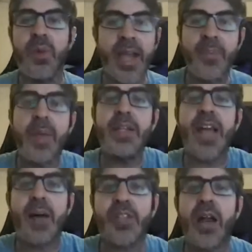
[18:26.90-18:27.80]
again, maybe
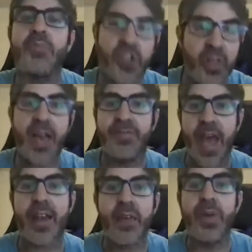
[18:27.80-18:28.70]
TopShot, I'm sure they have
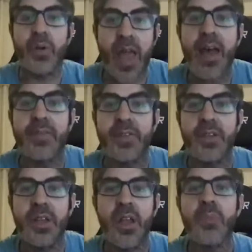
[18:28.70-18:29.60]
data that we don't have,
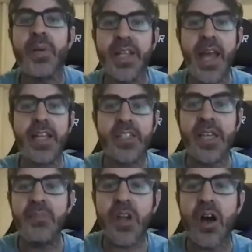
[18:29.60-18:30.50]
but again, it
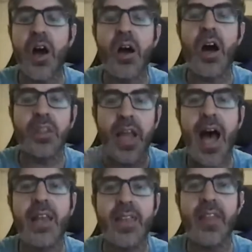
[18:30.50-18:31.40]
seems a
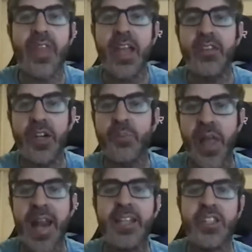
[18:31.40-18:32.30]
lot that they're
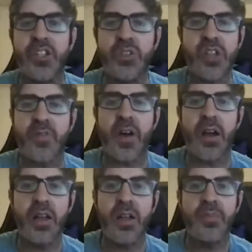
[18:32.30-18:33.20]
planning to do stuff.
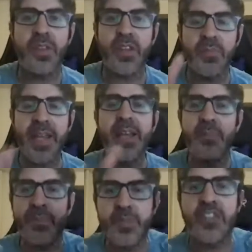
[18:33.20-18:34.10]
They're
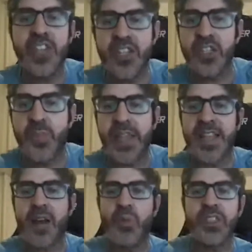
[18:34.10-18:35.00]
making decisions
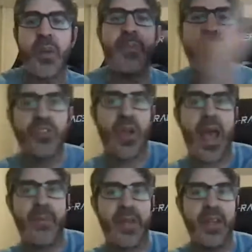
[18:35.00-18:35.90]
based on what's about to
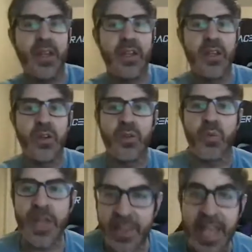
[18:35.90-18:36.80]
happen.
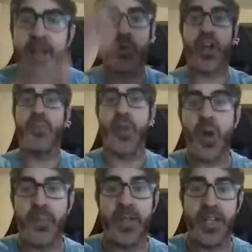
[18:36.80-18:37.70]
We think we're going to
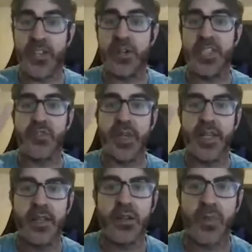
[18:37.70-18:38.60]
blow up in Series 3,
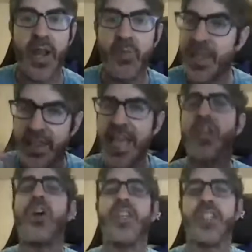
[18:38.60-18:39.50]
right? We
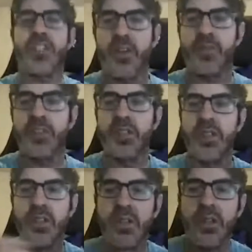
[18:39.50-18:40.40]
think all this stuff.
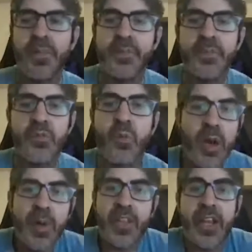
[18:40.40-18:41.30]
But
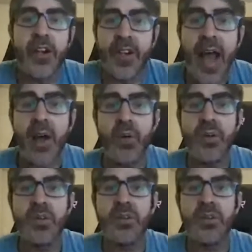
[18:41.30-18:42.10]
what about the here and now?